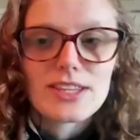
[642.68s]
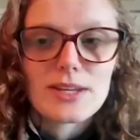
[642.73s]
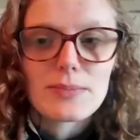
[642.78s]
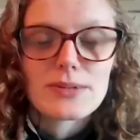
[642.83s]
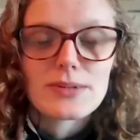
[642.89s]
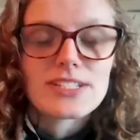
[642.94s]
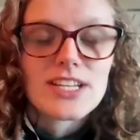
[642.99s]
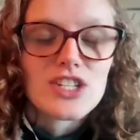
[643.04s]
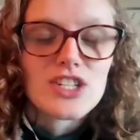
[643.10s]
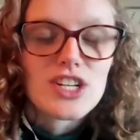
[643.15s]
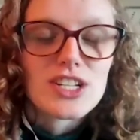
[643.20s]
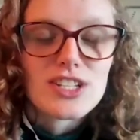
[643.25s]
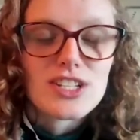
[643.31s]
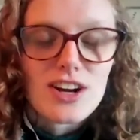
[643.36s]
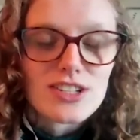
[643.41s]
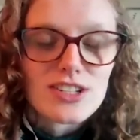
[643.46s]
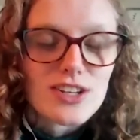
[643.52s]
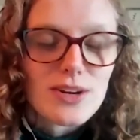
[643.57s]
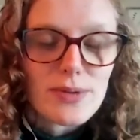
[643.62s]
the position is
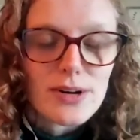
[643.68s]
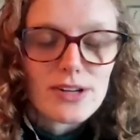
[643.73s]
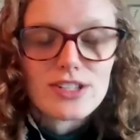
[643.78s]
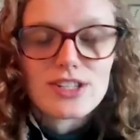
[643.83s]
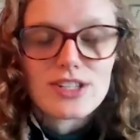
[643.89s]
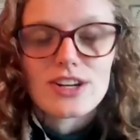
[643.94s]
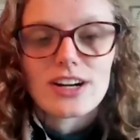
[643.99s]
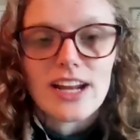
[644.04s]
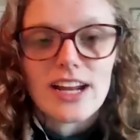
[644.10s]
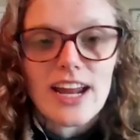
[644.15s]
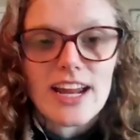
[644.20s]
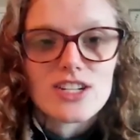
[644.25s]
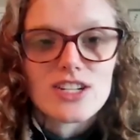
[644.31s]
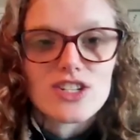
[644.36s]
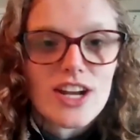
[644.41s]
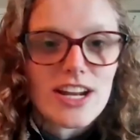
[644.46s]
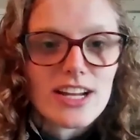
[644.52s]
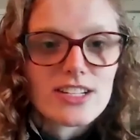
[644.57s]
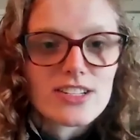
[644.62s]
also posted on
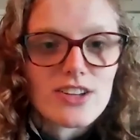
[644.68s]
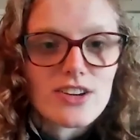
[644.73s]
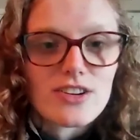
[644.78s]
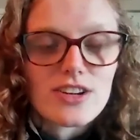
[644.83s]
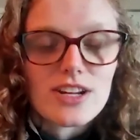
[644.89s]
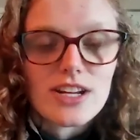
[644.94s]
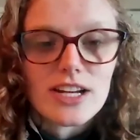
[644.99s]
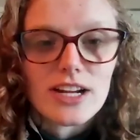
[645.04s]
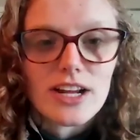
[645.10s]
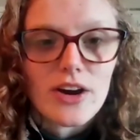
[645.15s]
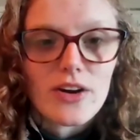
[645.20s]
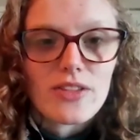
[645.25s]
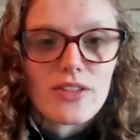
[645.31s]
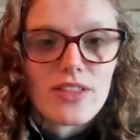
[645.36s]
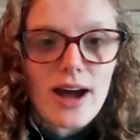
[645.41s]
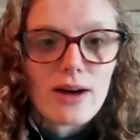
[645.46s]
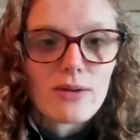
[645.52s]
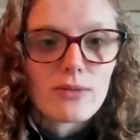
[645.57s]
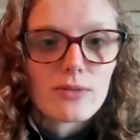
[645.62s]
Handshake, and so you can go
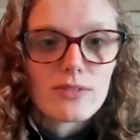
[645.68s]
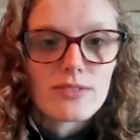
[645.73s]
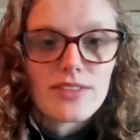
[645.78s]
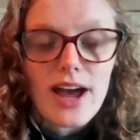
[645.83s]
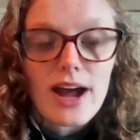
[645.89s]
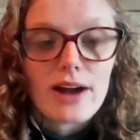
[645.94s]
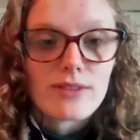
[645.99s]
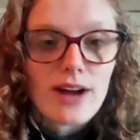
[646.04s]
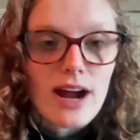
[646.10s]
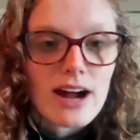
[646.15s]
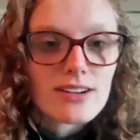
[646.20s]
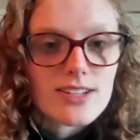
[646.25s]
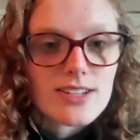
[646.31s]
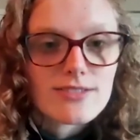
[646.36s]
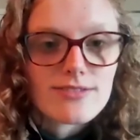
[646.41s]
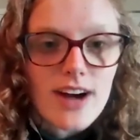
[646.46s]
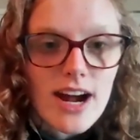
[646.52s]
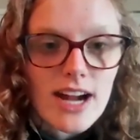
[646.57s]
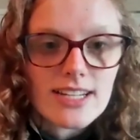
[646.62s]
that route
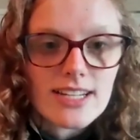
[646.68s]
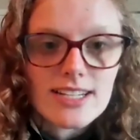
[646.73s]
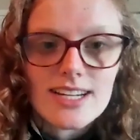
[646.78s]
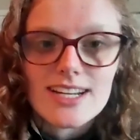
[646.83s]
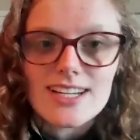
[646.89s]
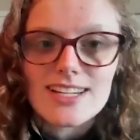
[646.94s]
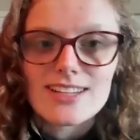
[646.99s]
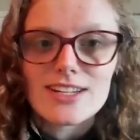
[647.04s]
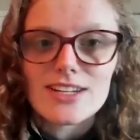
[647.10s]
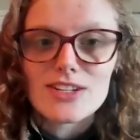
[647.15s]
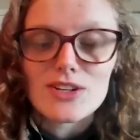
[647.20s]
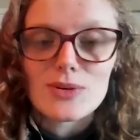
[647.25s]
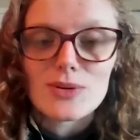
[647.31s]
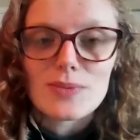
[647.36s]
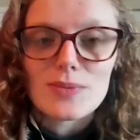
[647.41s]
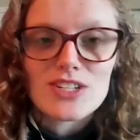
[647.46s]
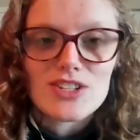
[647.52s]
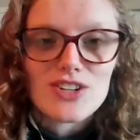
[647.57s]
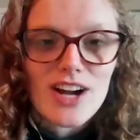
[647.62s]
to find it, and then
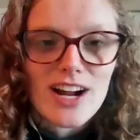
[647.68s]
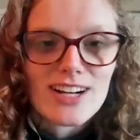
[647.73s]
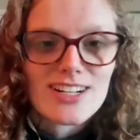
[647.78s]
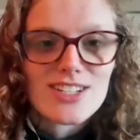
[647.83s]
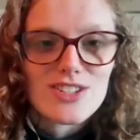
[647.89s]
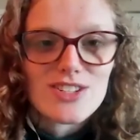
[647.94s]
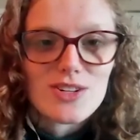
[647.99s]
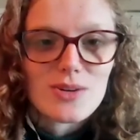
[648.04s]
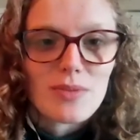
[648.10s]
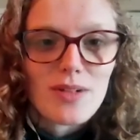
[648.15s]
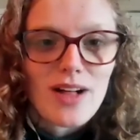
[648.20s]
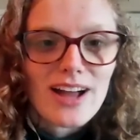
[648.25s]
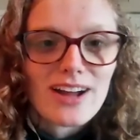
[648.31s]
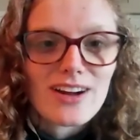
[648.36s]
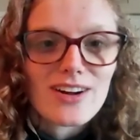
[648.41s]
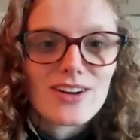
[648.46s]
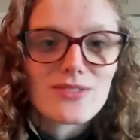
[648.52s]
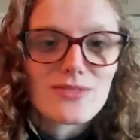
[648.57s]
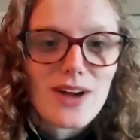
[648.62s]
you'll be directed to
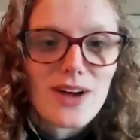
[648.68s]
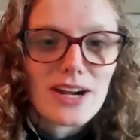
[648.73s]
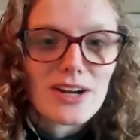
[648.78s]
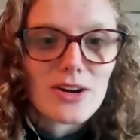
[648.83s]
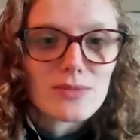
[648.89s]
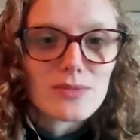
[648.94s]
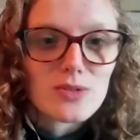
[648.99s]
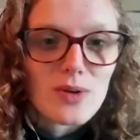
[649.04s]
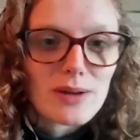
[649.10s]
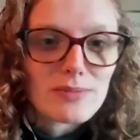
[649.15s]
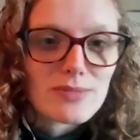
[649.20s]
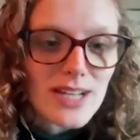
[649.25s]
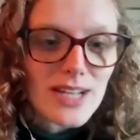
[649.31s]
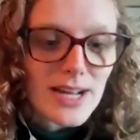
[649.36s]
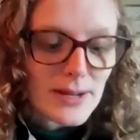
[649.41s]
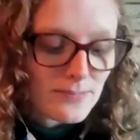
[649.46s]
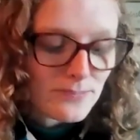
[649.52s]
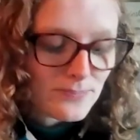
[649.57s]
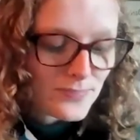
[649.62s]
apply on Ryan Homes'
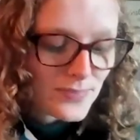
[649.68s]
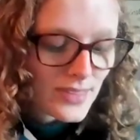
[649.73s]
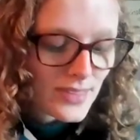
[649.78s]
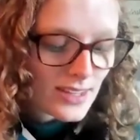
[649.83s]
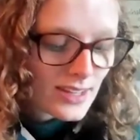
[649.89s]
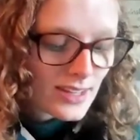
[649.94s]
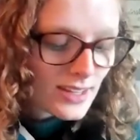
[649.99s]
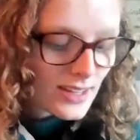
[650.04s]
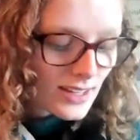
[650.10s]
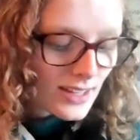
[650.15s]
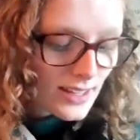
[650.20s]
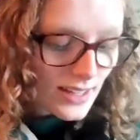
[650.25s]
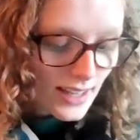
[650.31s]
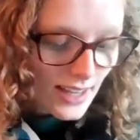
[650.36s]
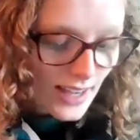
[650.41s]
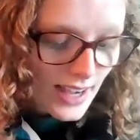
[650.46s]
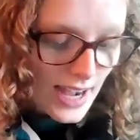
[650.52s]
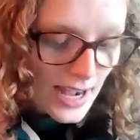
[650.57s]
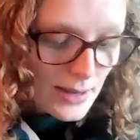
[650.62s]
website.
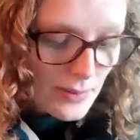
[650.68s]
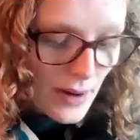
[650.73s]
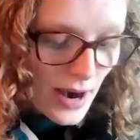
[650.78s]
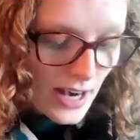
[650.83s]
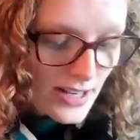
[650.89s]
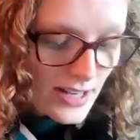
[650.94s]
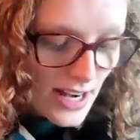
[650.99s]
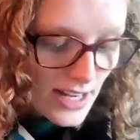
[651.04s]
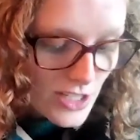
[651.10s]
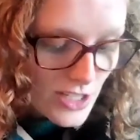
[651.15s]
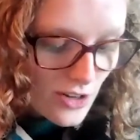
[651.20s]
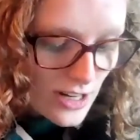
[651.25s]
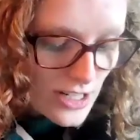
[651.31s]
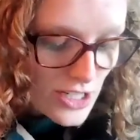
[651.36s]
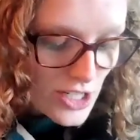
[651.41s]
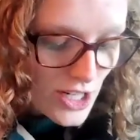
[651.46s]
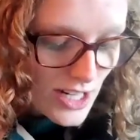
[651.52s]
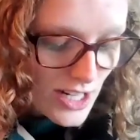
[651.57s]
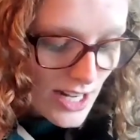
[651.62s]
Our next
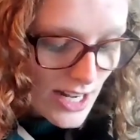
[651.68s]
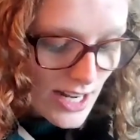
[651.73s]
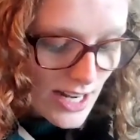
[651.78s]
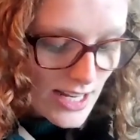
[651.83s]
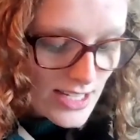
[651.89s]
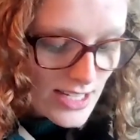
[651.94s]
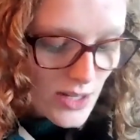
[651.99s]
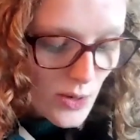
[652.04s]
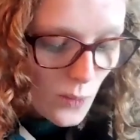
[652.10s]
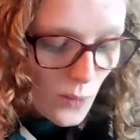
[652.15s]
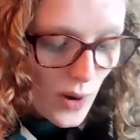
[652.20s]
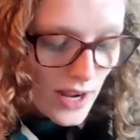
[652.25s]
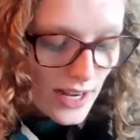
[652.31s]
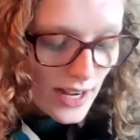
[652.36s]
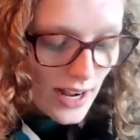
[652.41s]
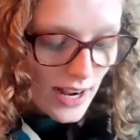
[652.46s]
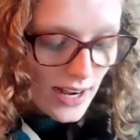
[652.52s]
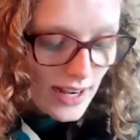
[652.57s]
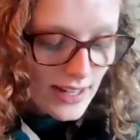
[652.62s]
question is,
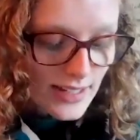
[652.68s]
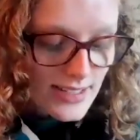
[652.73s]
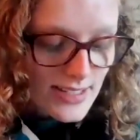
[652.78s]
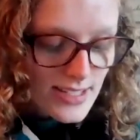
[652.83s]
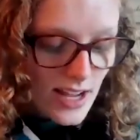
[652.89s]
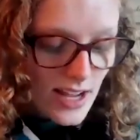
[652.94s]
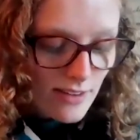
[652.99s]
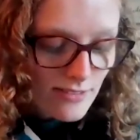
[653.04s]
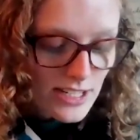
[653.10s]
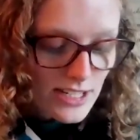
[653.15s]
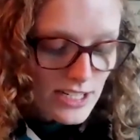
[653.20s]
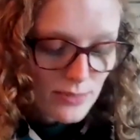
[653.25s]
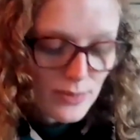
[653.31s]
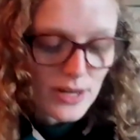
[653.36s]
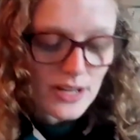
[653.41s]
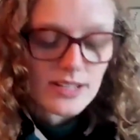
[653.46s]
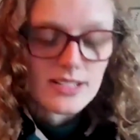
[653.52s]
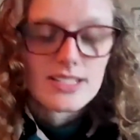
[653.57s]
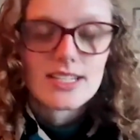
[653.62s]
what kinds of
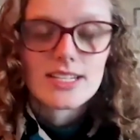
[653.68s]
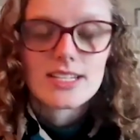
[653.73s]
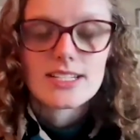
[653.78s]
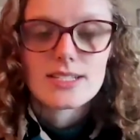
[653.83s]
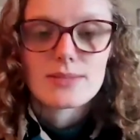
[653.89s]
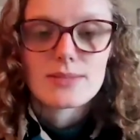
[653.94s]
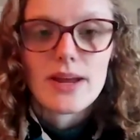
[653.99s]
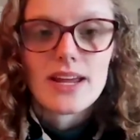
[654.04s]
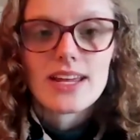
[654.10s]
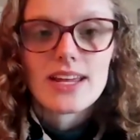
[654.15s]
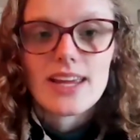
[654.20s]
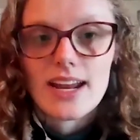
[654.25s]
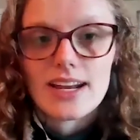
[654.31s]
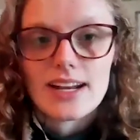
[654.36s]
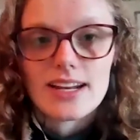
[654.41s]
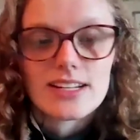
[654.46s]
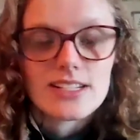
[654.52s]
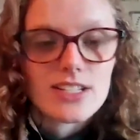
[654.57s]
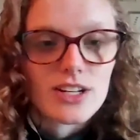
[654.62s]
experiences make
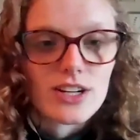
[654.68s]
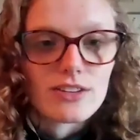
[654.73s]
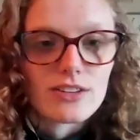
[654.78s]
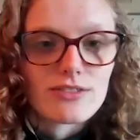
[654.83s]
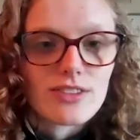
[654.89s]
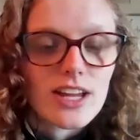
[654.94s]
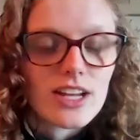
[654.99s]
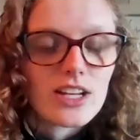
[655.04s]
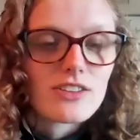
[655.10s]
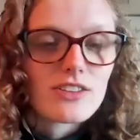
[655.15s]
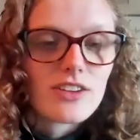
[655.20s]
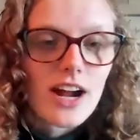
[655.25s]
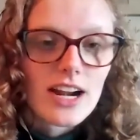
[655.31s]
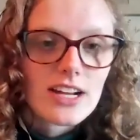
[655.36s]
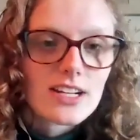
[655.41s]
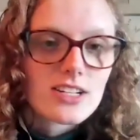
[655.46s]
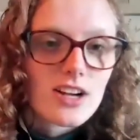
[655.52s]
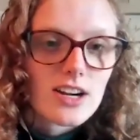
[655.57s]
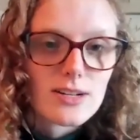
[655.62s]
candidates a good fit? And you
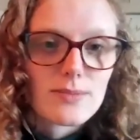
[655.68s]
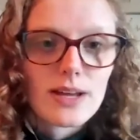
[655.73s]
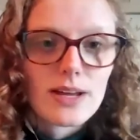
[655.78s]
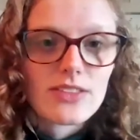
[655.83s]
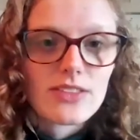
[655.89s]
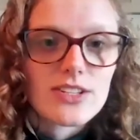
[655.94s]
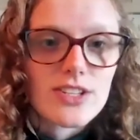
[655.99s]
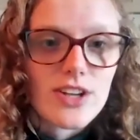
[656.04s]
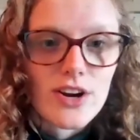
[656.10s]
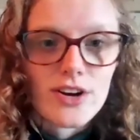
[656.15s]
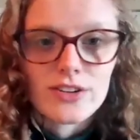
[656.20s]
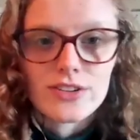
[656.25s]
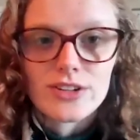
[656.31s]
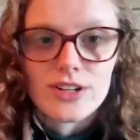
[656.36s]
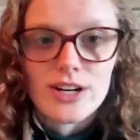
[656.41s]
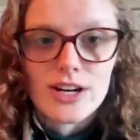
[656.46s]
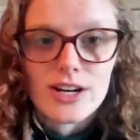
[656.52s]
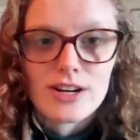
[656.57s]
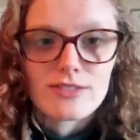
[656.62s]
kind of talked about this
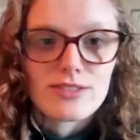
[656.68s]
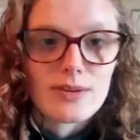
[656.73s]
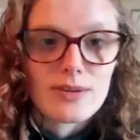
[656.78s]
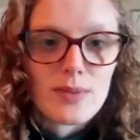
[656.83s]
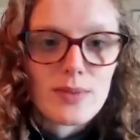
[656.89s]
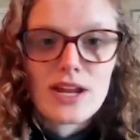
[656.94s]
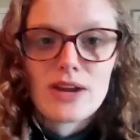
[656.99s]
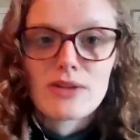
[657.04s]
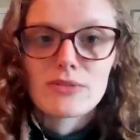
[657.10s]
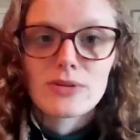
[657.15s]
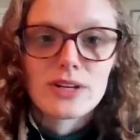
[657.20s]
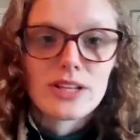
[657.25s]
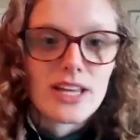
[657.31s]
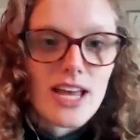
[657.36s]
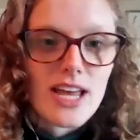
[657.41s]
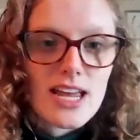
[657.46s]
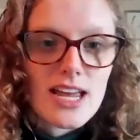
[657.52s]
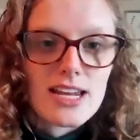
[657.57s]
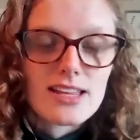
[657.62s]
earlier of it being
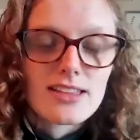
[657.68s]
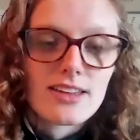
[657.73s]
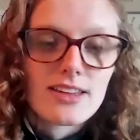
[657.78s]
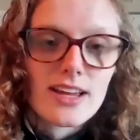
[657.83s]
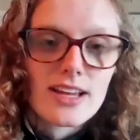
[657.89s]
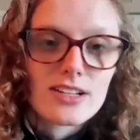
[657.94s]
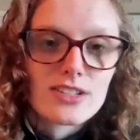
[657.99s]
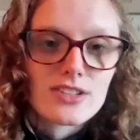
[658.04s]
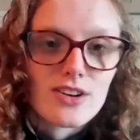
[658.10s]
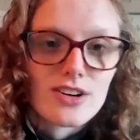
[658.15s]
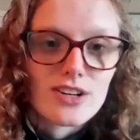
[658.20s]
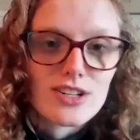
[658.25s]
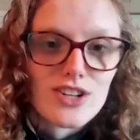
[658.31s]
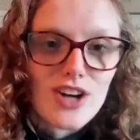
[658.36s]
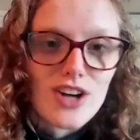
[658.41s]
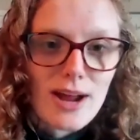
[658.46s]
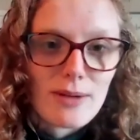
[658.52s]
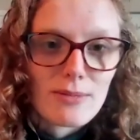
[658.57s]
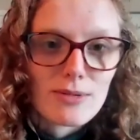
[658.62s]
really anything as long as
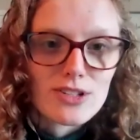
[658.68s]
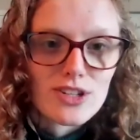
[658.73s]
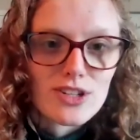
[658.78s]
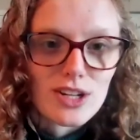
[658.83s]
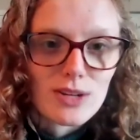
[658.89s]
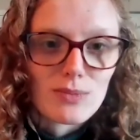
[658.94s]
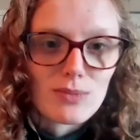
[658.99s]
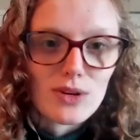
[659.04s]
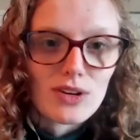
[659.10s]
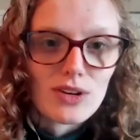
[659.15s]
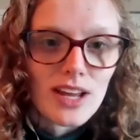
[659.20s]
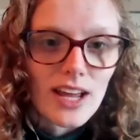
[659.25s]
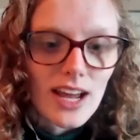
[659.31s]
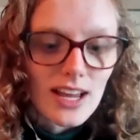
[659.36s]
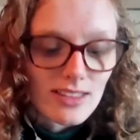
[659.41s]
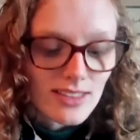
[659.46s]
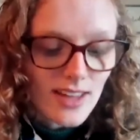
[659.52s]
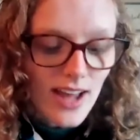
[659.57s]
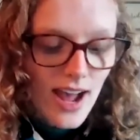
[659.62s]
you're able to
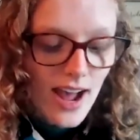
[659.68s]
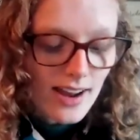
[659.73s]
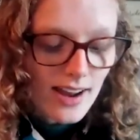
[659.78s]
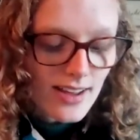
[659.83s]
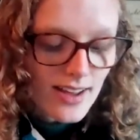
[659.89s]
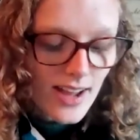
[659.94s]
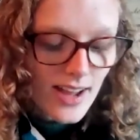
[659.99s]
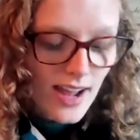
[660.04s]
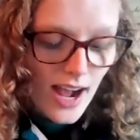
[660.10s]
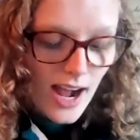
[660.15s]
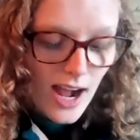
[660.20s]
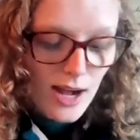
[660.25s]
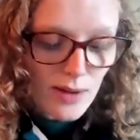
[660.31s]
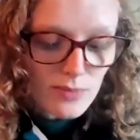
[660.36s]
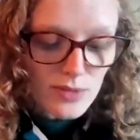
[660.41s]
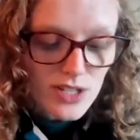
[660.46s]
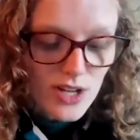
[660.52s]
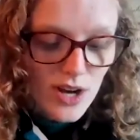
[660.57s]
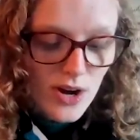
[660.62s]
communicate that.
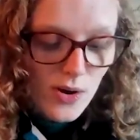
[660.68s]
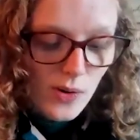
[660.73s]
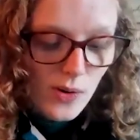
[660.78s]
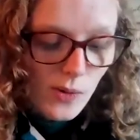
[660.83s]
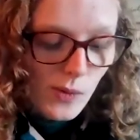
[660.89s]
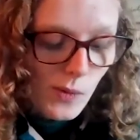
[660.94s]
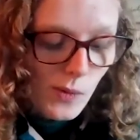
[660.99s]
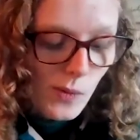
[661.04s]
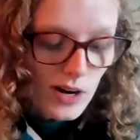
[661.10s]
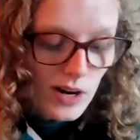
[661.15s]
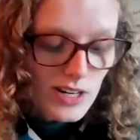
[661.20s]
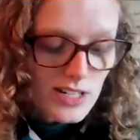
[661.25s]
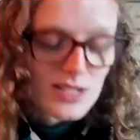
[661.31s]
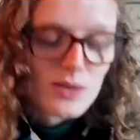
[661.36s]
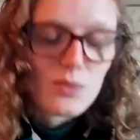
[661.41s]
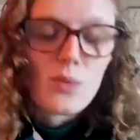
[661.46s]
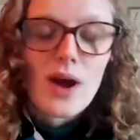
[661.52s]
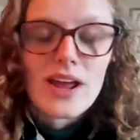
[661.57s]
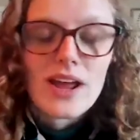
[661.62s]
So what are some